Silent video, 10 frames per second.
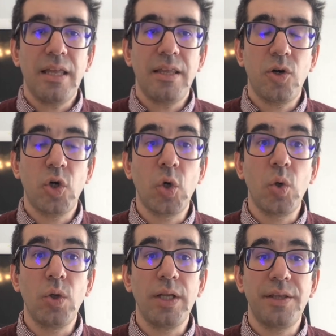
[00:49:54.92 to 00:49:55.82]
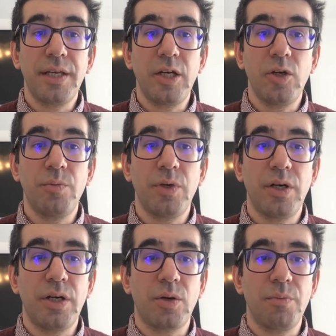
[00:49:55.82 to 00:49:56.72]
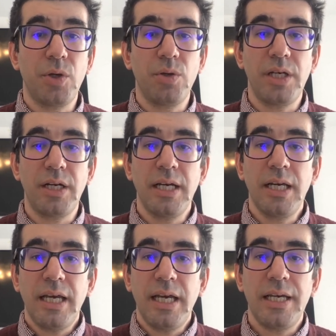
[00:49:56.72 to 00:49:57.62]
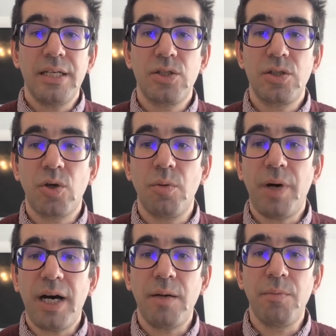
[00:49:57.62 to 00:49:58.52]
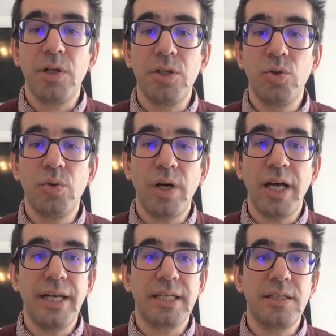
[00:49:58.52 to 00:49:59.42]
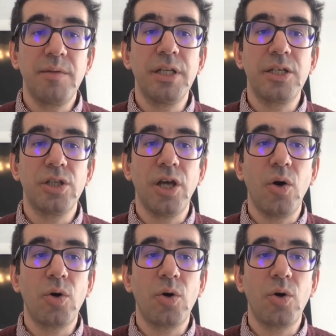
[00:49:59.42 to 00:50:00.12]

the whole ethereum computer is comparable to an extremely slow